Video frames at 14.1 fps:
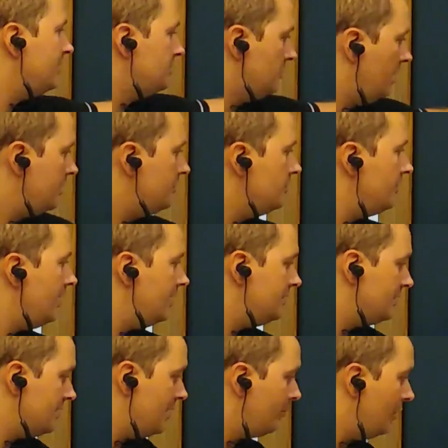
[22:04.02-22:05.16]
I try to do that,
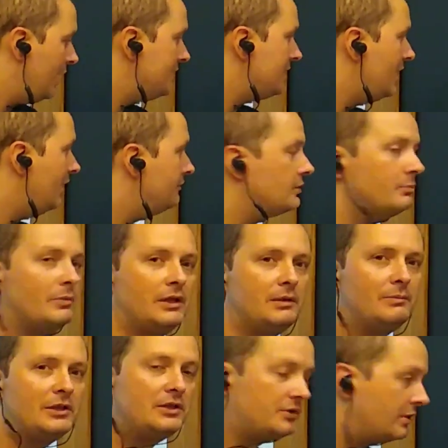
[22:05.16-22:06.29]
there's a price I have to pay.
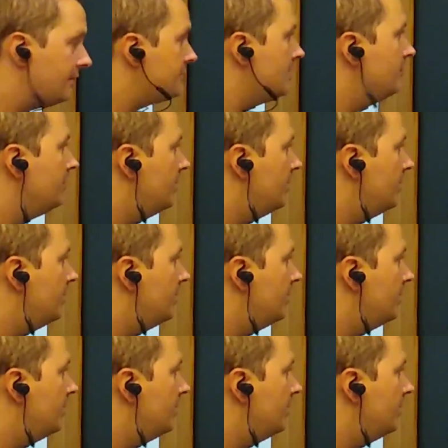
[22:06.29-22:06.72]
But in terms of